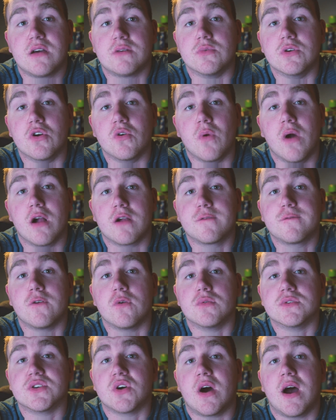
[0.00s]
We all work
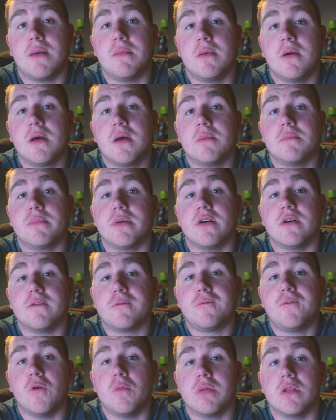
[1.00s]
full time, but
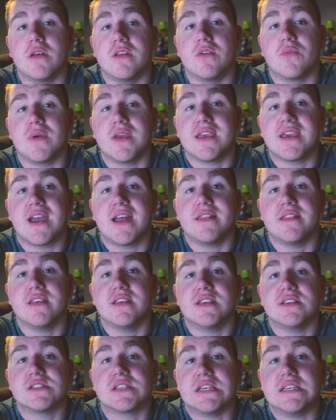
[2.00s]
football at the weekend
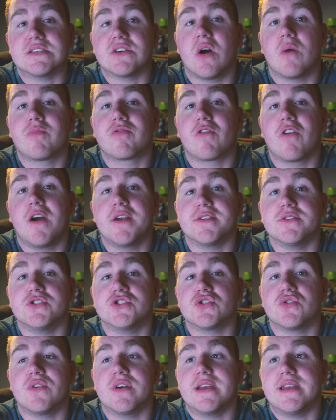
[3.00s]
is our pride and
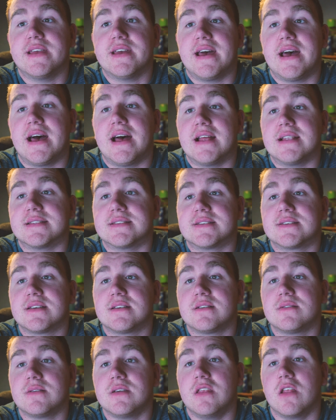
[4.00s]
joy, and
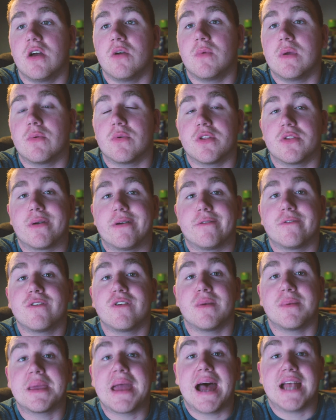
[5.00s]
you know, we want to do
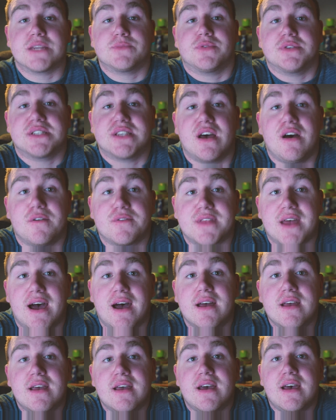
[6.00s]
everything we can to preserve
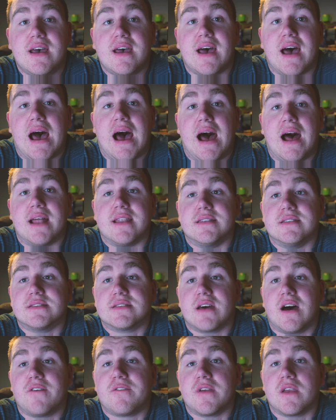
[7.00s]
that.
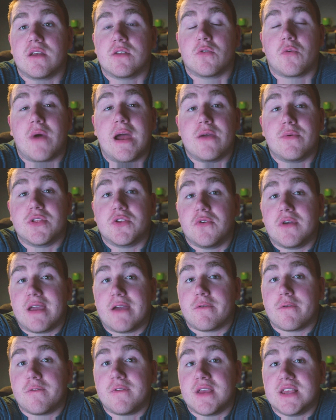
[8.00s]
And I think the way we're doing
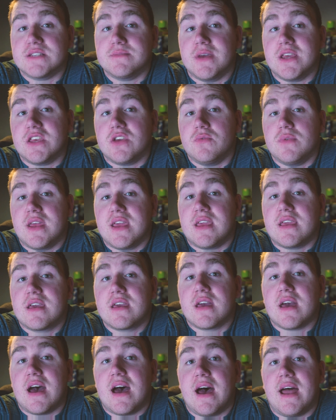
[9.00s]
everything is a bit
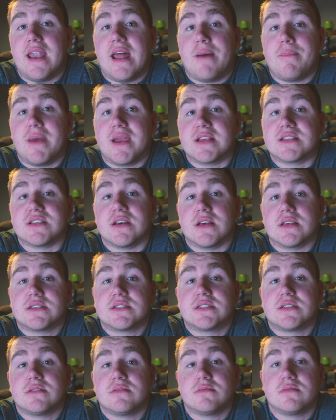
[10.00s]
unique, and that makes
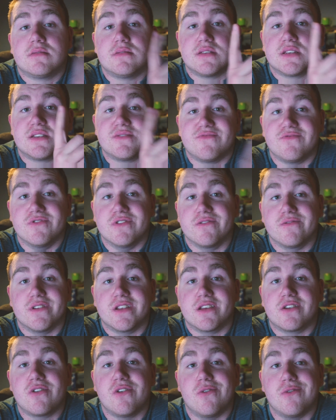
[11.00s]
us really,
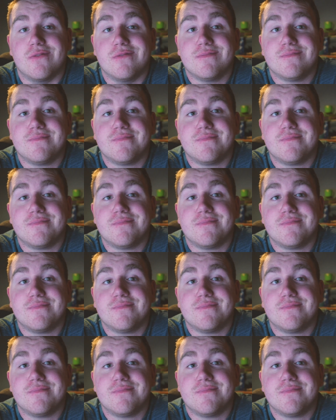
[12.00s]
really cool.